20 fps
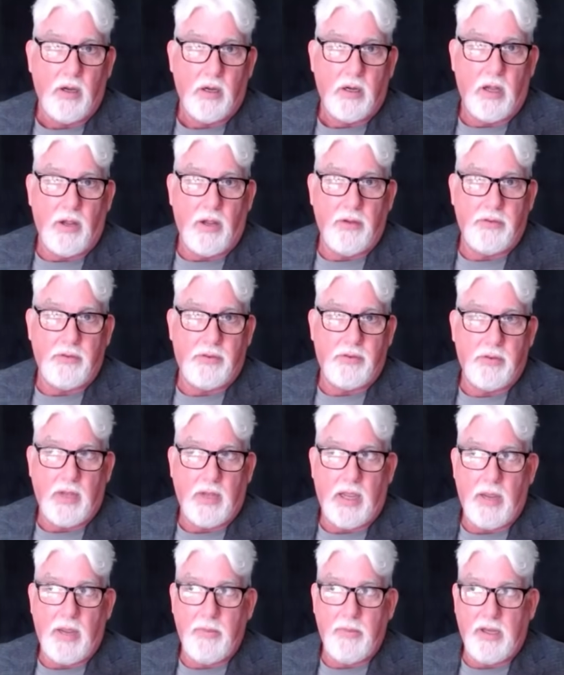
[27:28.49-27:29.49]
Because
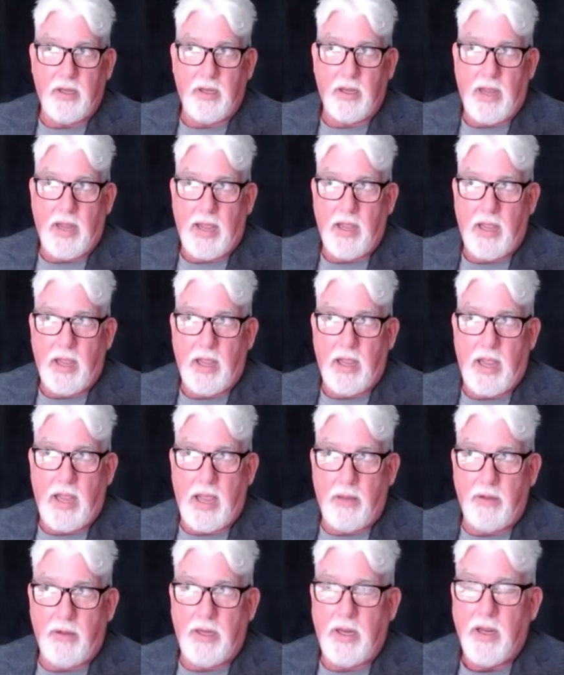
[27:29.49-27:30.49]
I mean,
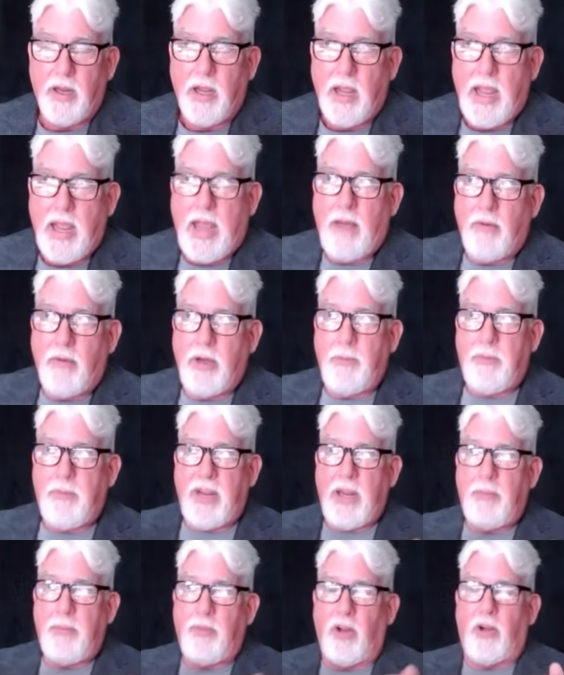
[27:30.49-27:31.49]
how many
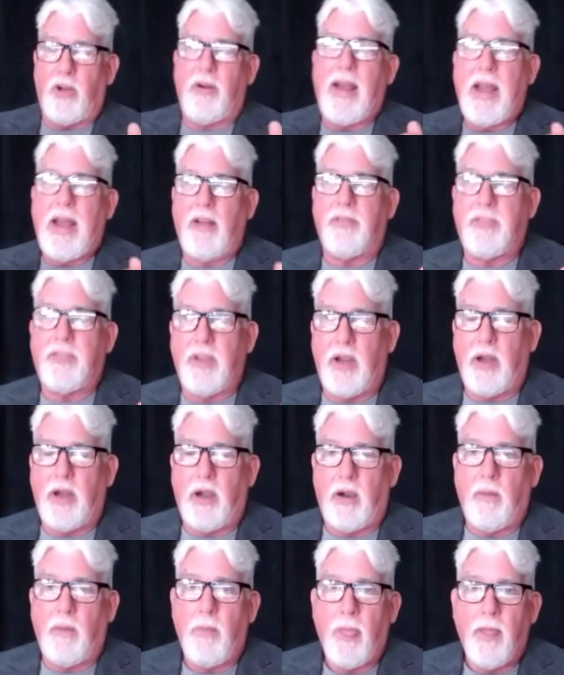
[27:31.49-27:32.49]
people are out
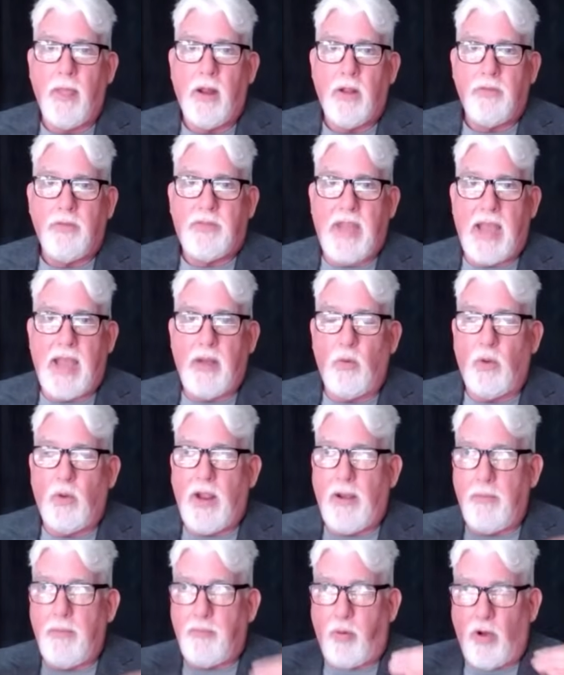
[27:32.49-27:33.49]
there that
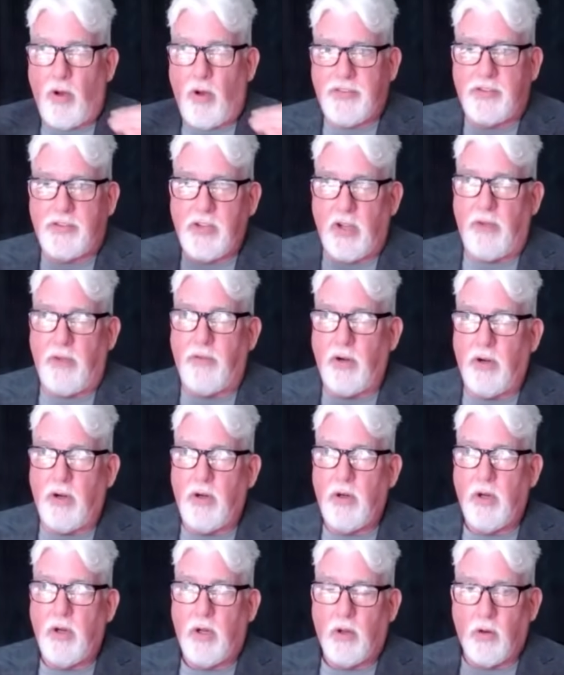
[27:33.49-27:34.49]
have bought
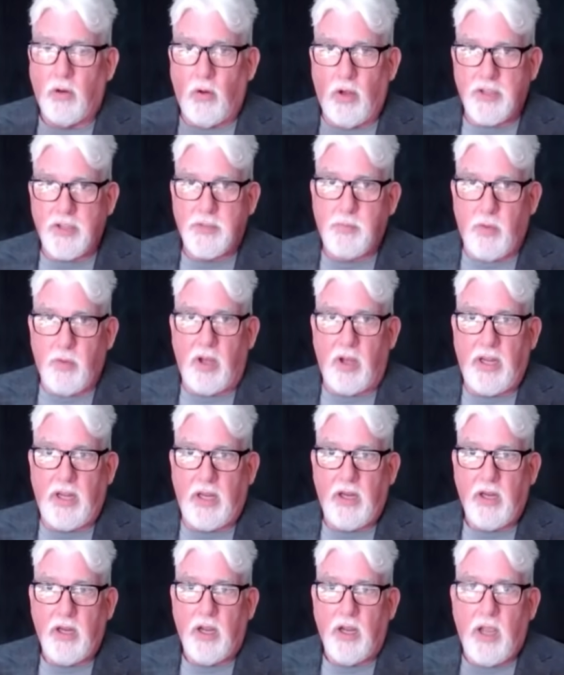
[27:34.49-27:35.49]
silver, lost
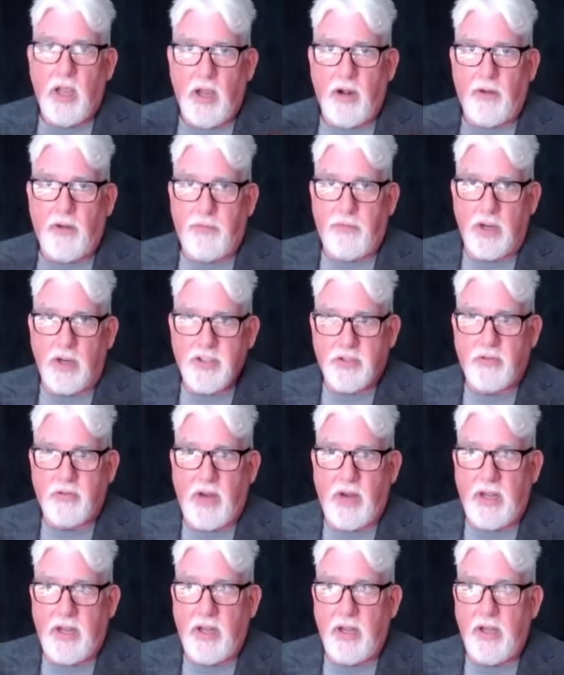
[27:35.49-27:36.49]
money, and are
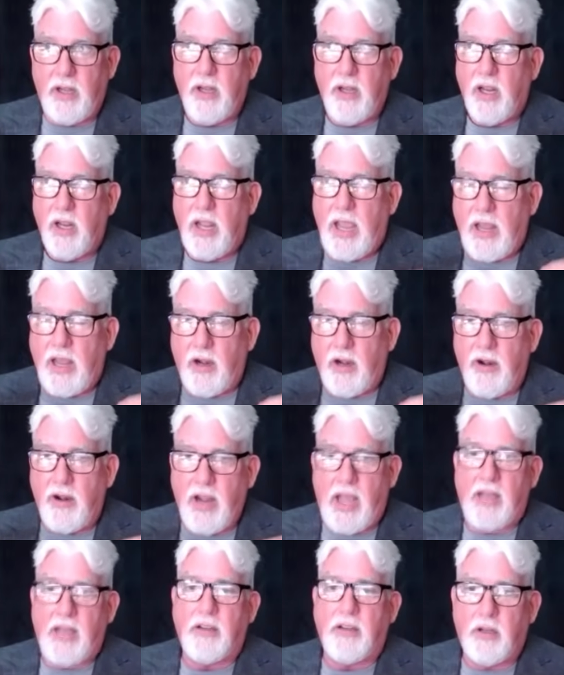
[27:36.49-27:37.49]
frustrated and are
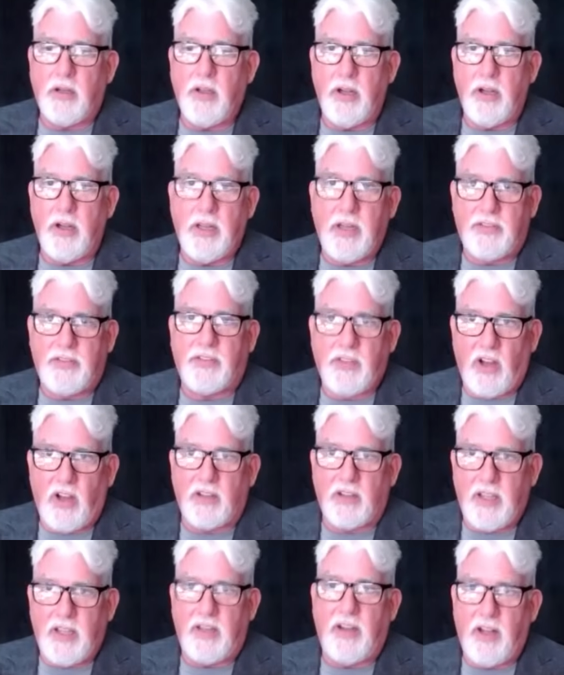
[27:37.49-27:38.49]
not going to get
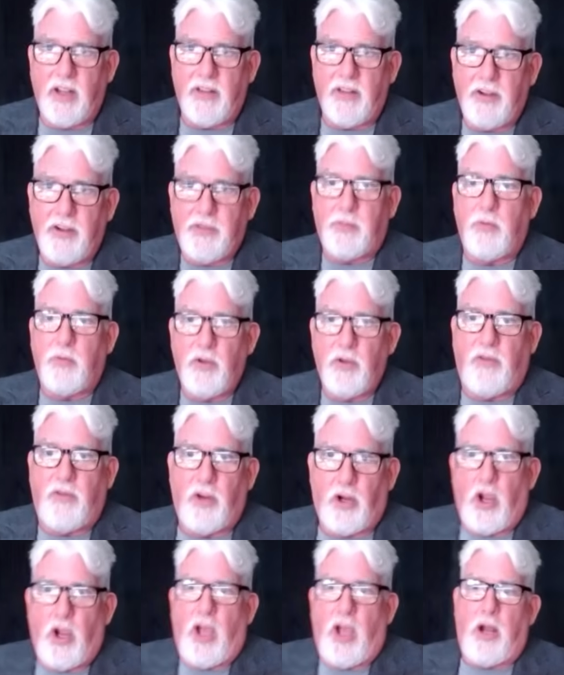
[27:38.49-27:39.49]
sucked in on this move
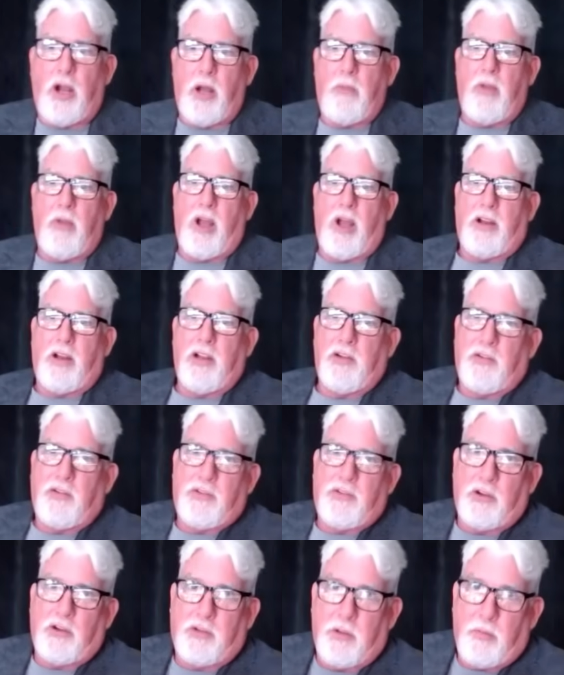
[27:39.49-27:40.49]
again? I'm not getting
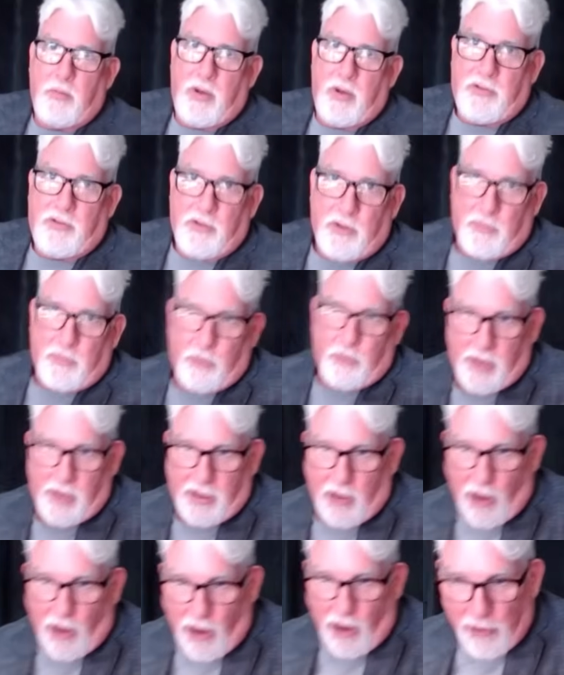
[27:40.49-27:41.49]
sucked in by silver
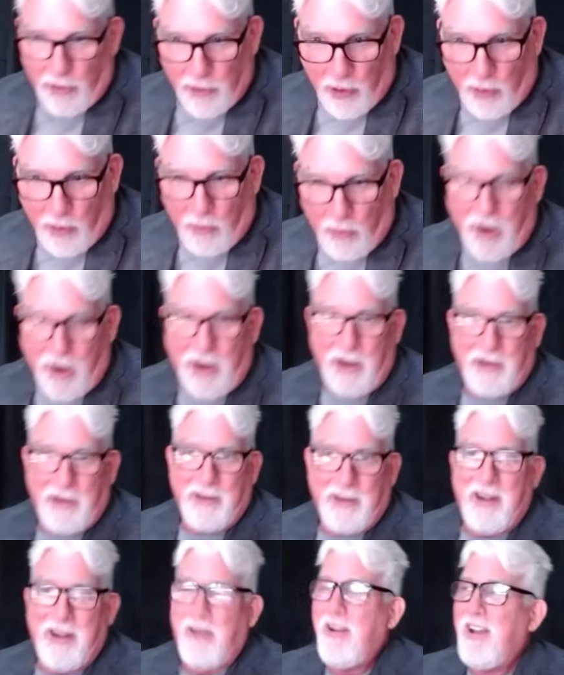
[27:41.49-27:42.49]
again. No way,
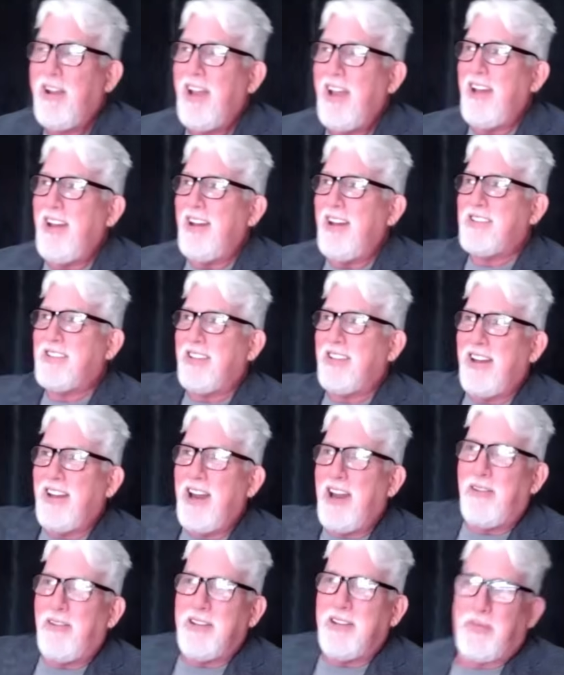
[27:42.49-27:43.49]
And next thing you
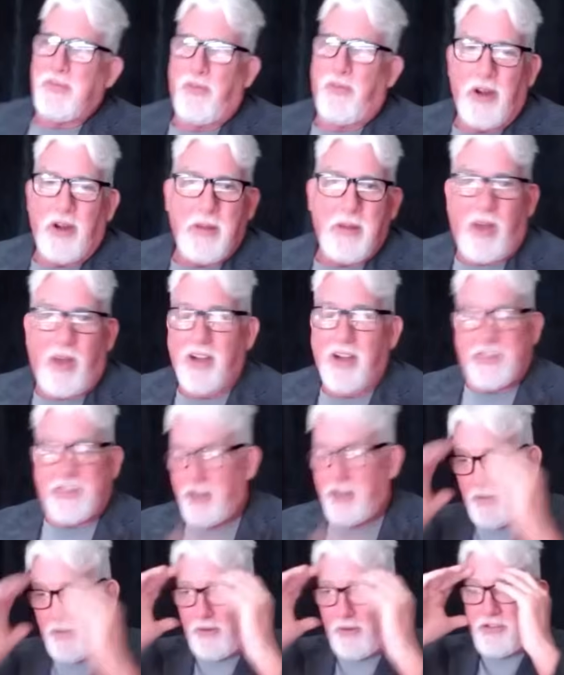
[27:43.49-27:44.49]
know, it's $40 and
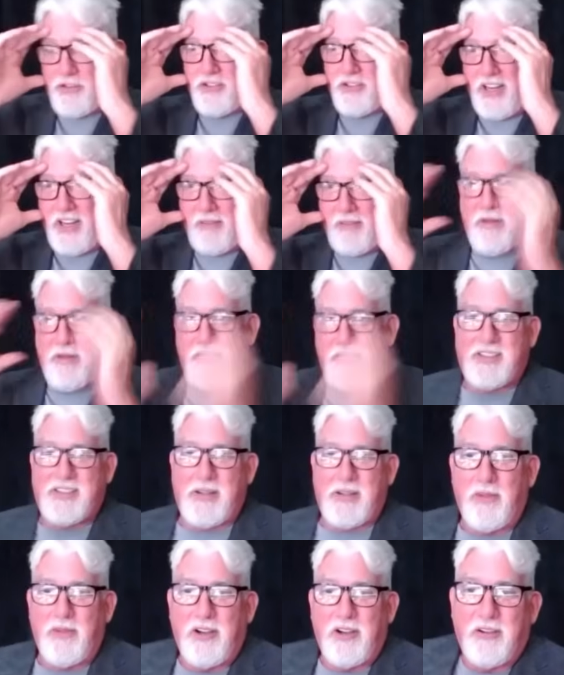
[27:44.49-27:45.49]
they're going, shit, it's
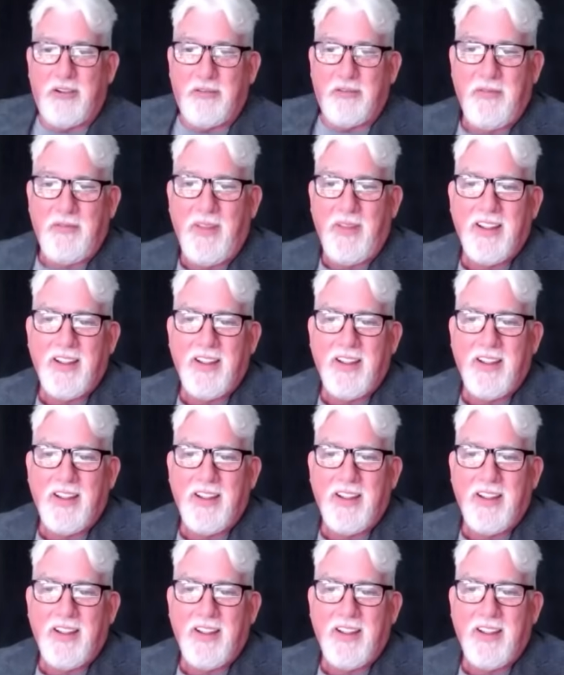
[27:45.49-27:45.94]
the move.